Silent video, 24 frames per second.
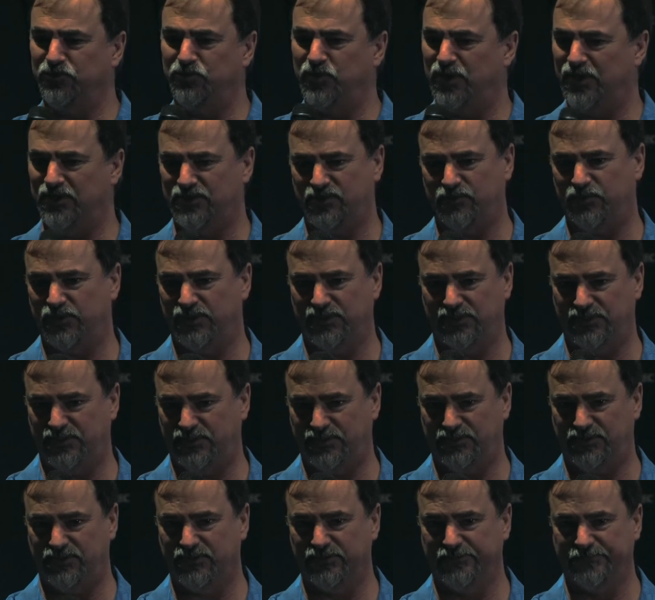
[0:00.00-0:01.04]

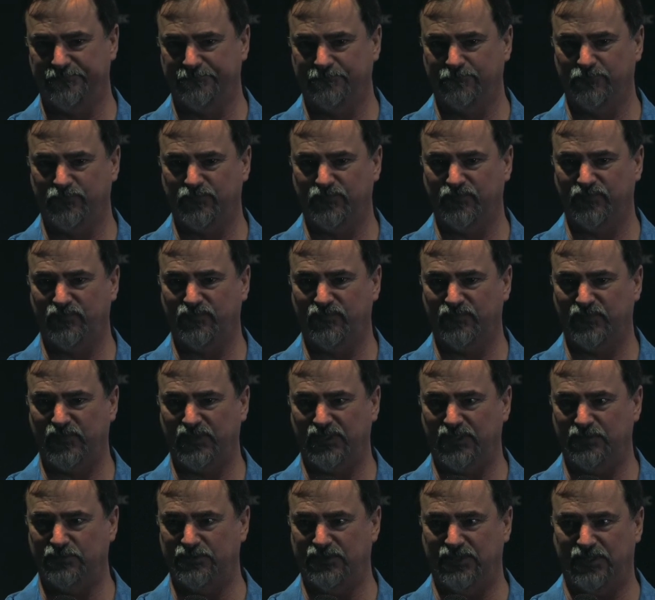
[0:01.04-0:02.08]
possibilities.
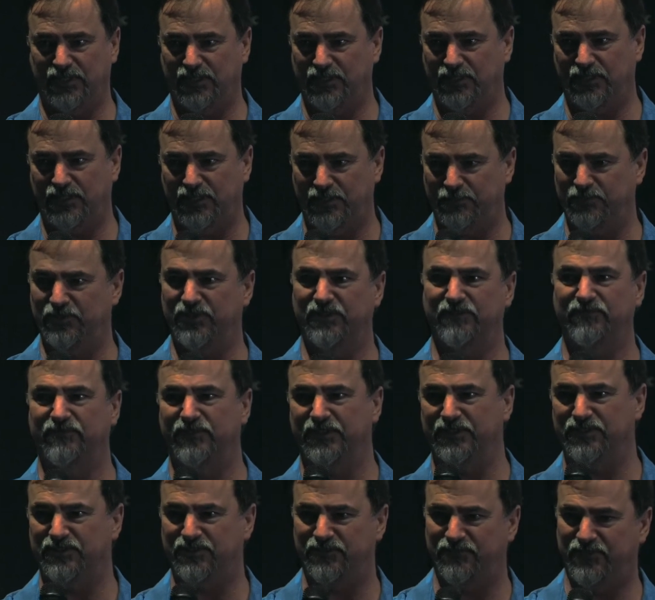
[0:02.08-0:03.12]
I mean, I'm
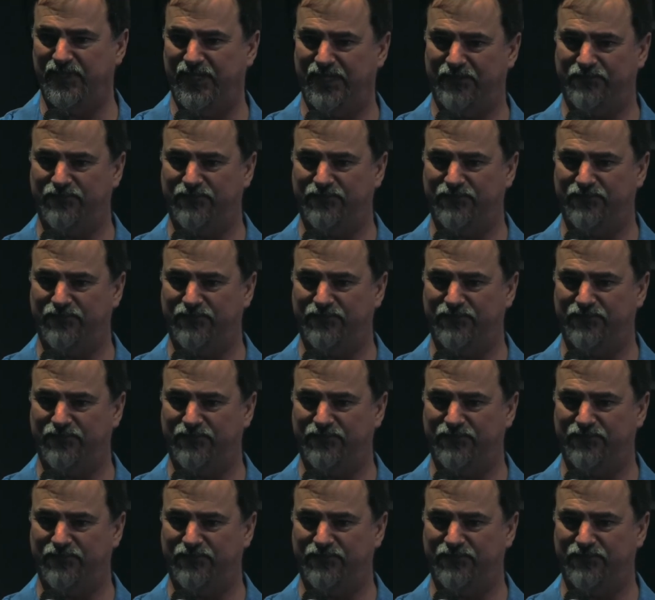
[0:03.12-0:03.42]
convinced of that